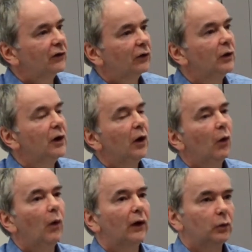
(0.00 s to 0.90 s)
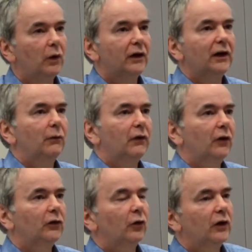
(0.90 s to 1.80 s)
So whilst working with
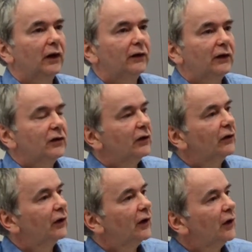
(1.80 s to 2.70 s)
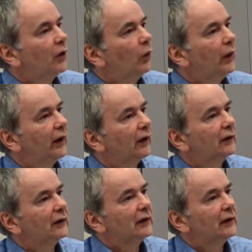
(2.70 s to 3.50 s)
those organisations, we're